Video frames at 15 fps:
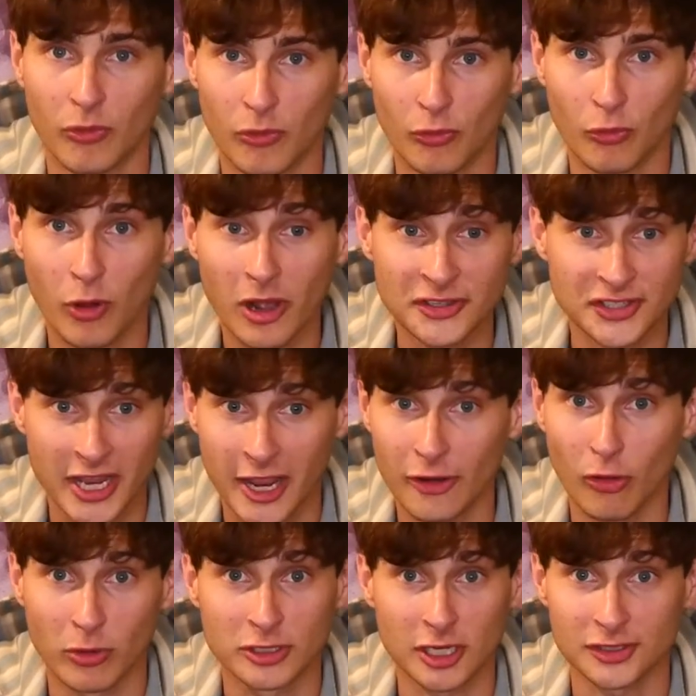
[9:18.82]
Russ and
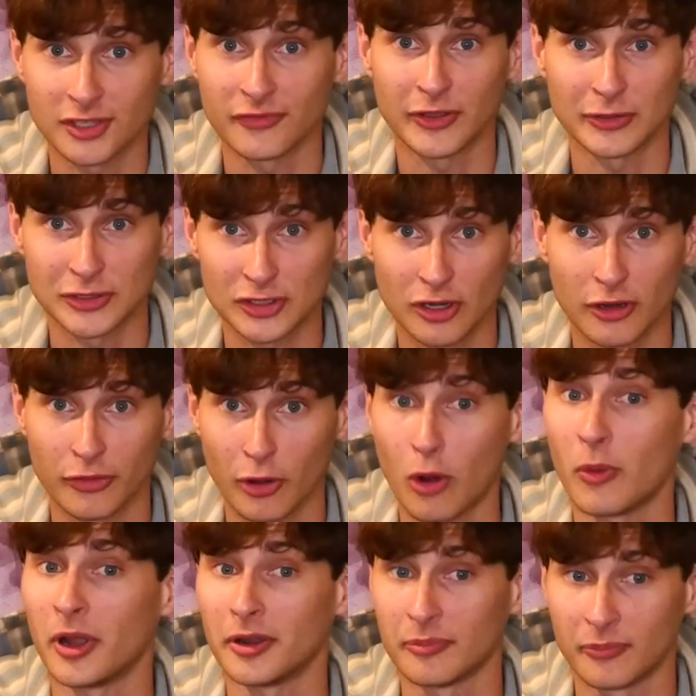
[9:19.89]
or Justin Fields is going to throw
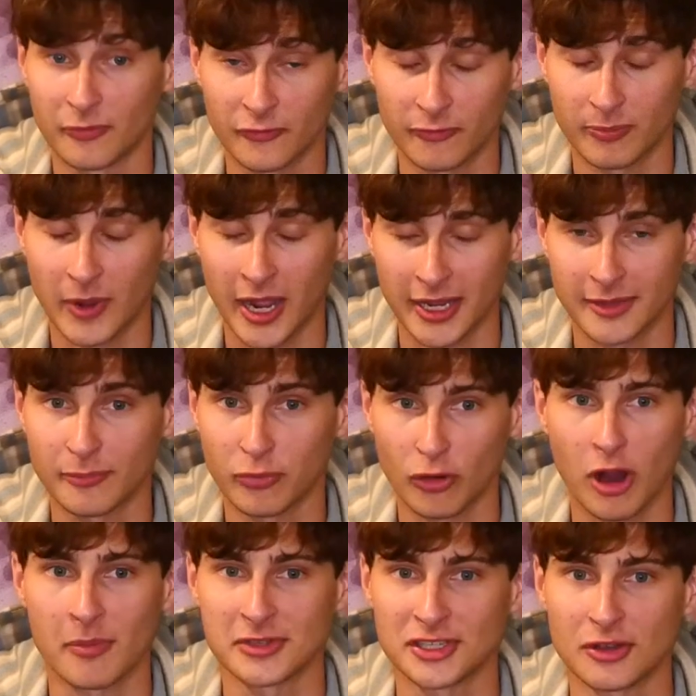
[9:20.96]
one. I
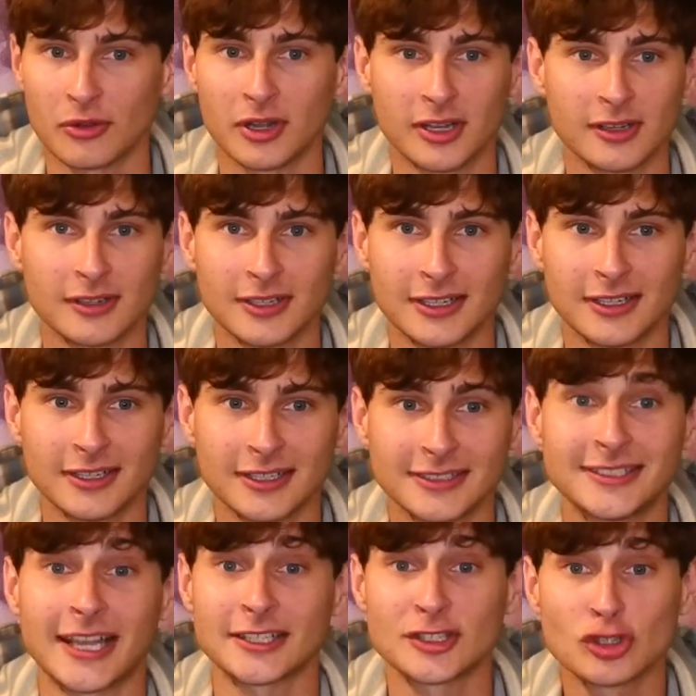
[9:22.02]
promise you.
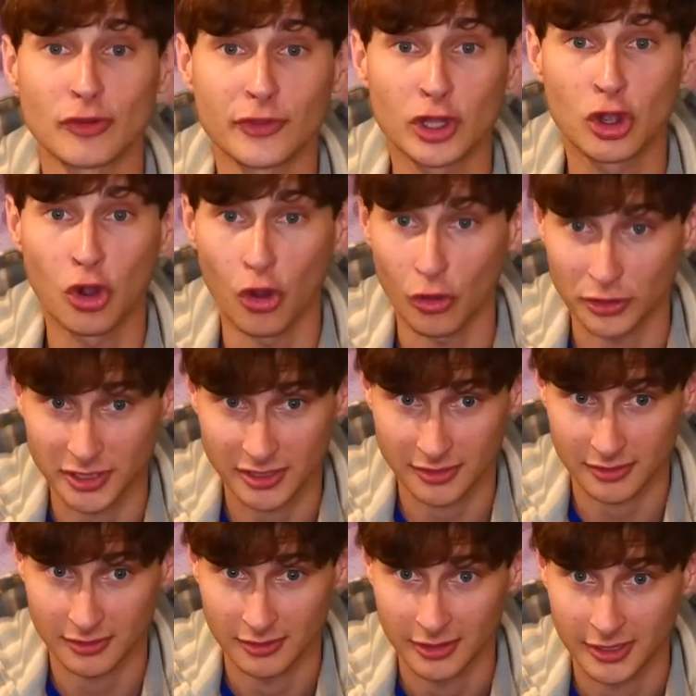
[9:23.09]
Texans over the
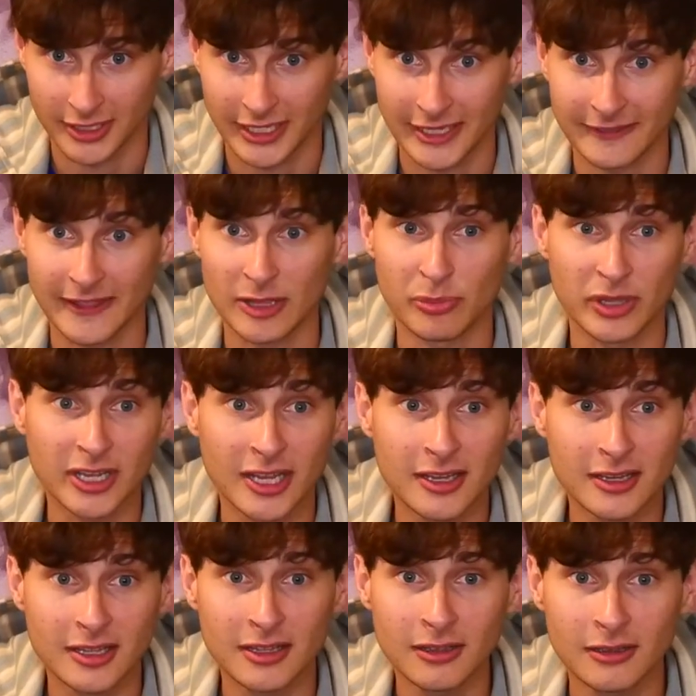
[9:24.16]
Colts. They beat
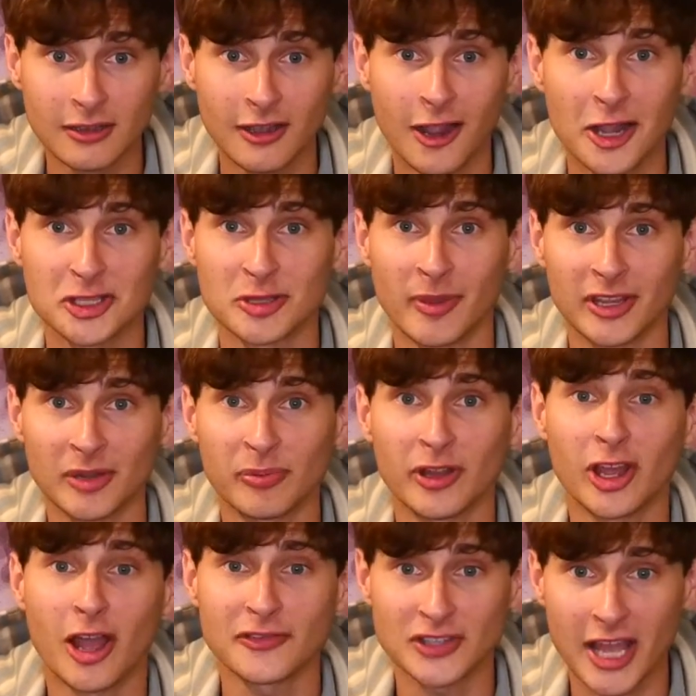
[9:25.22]
Indy to make the
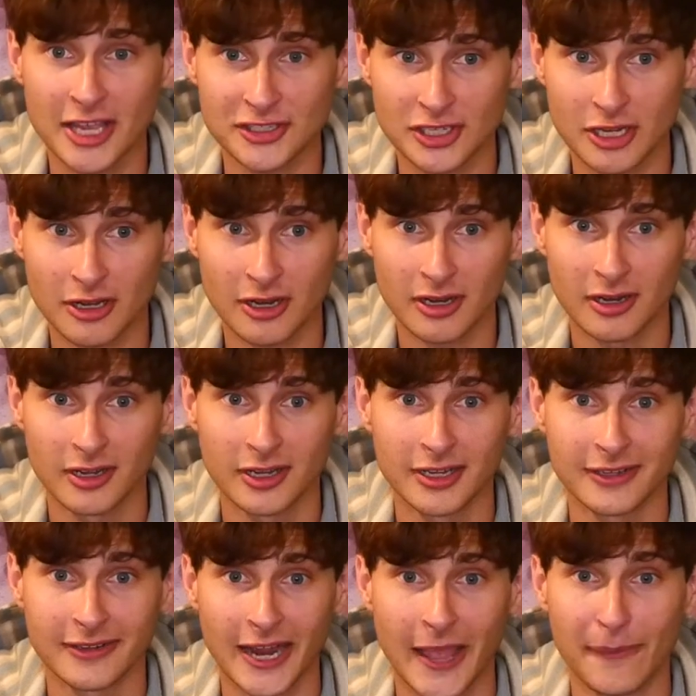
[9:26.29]
playoffs last year,
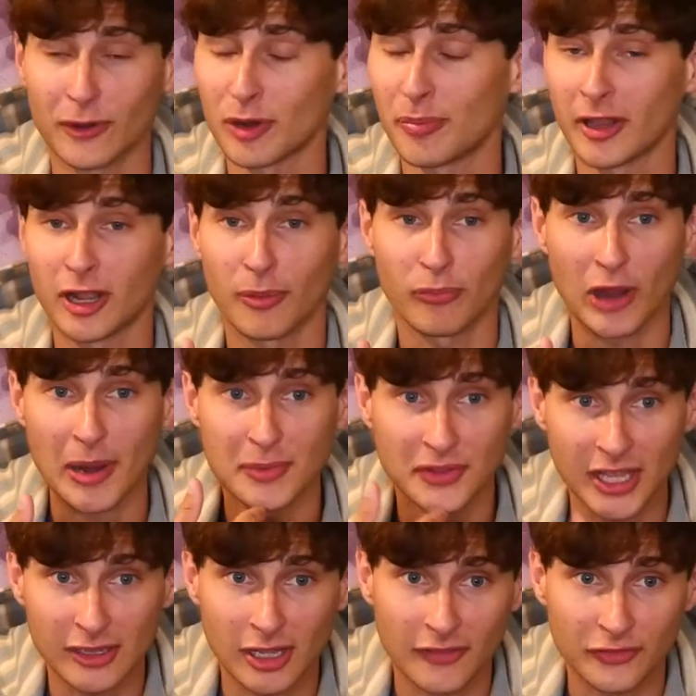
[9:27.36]
and they're going to pick up right where
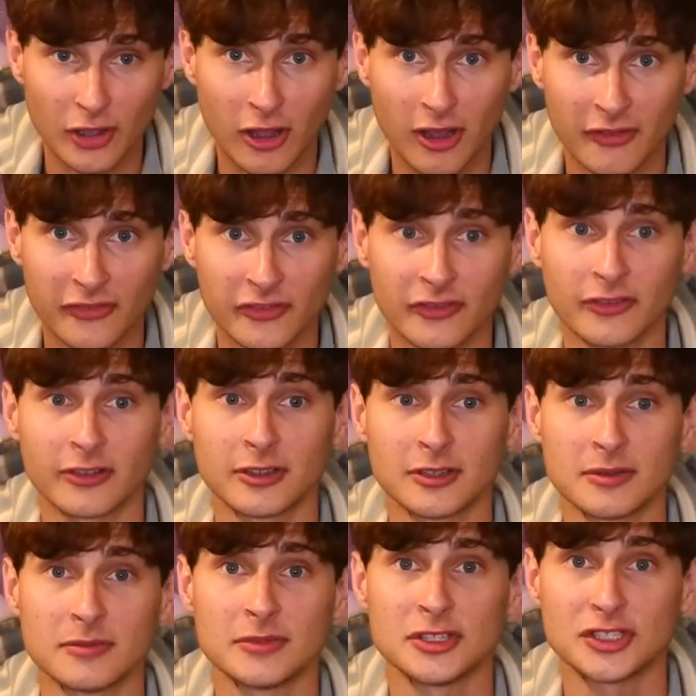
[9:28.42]
they left off.
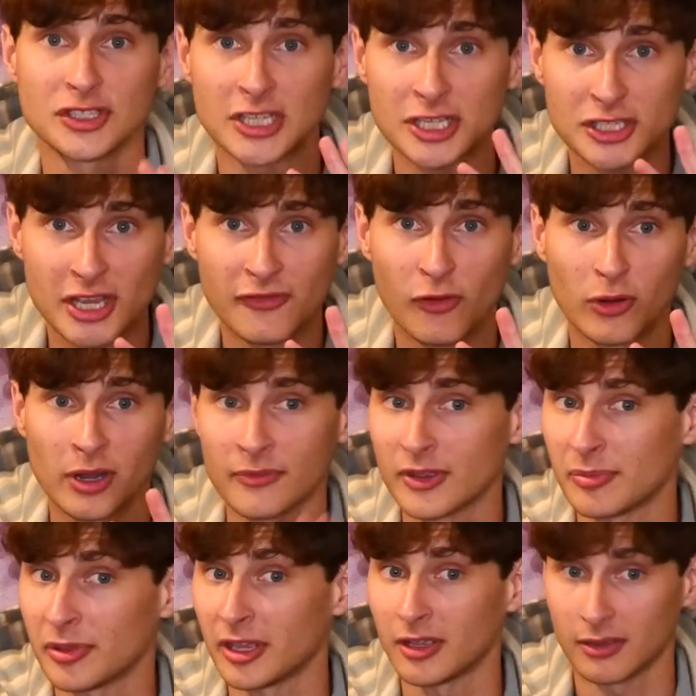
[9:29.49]
CJ for
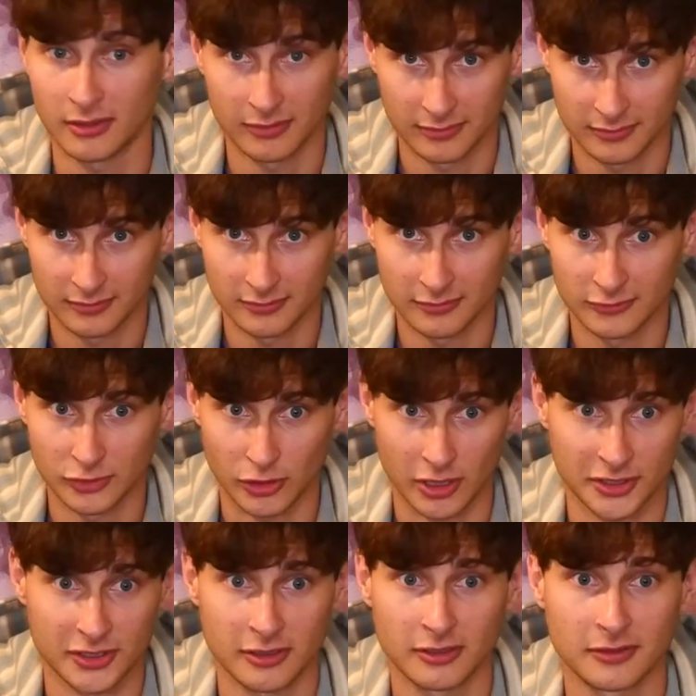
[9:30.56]
MVP.
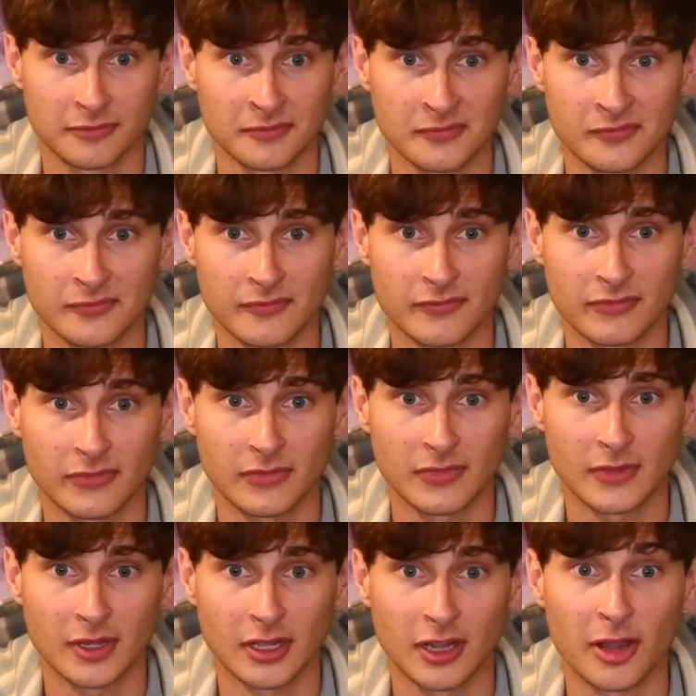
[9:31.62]
Trust.
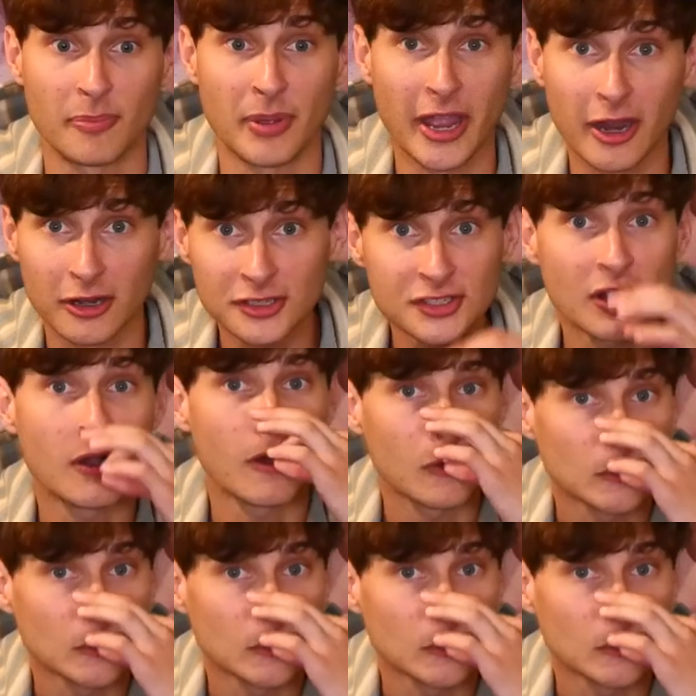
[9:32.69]
The Bears